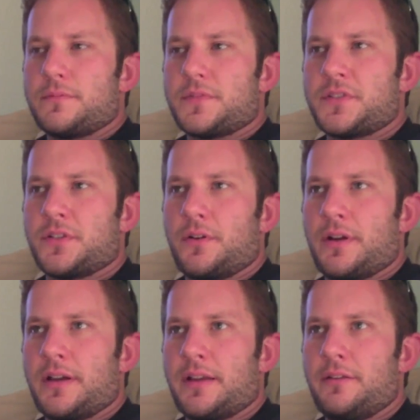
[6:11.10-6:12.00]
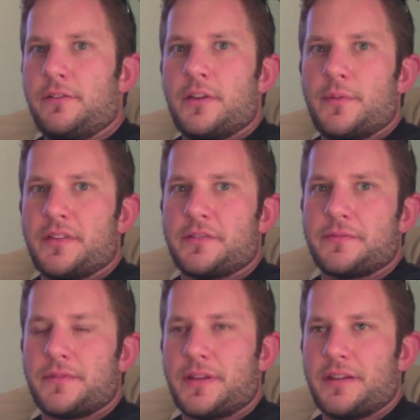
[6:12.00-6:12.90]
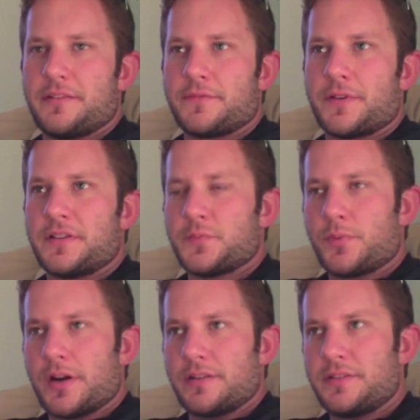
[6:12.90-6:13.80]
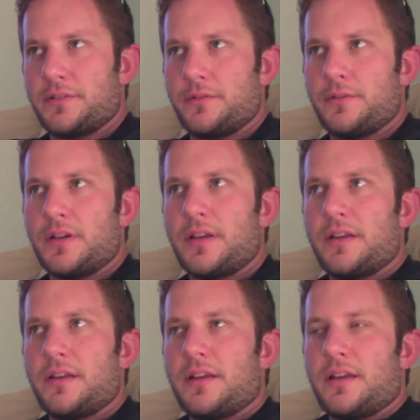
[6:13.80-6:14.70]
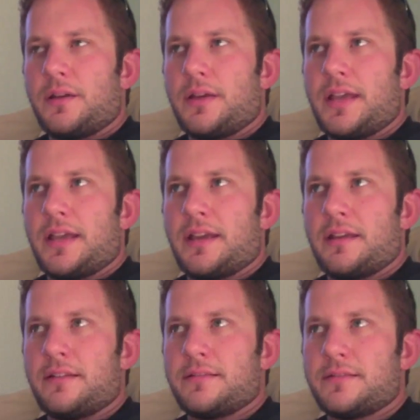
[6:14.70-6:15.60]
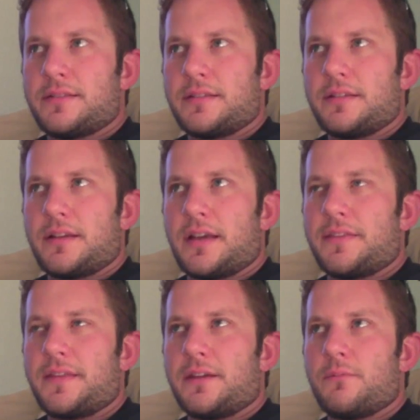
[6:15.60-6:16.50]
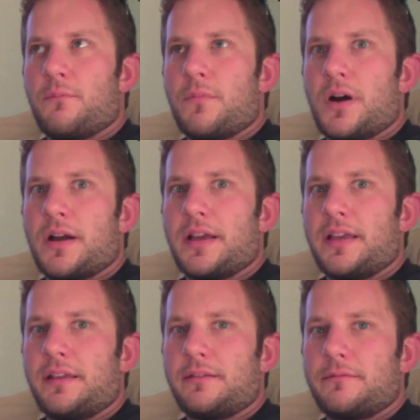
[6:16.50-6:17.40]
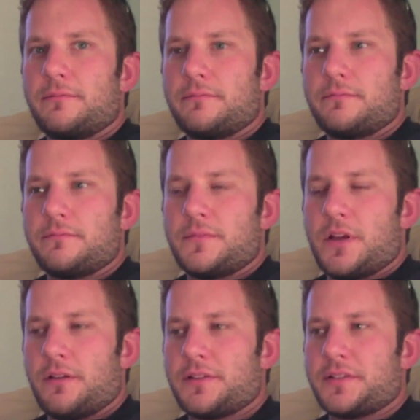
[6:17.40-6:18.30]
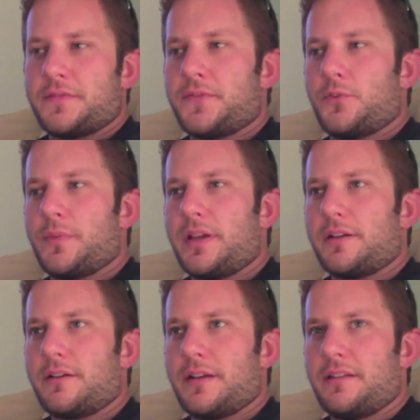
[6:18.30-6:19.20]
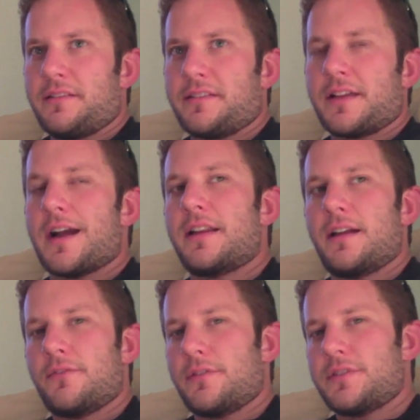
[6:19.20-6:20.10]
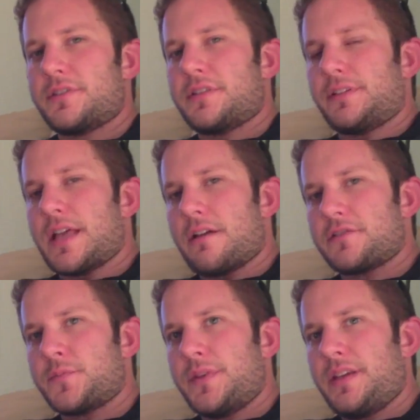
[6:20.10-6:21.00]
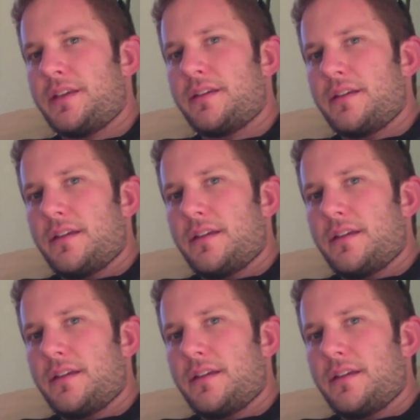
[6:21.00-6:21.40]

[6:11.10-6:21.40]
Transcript: So I knew them as friends prior to, and I think my knowledge as a filmmaker and as a skydiver just allows me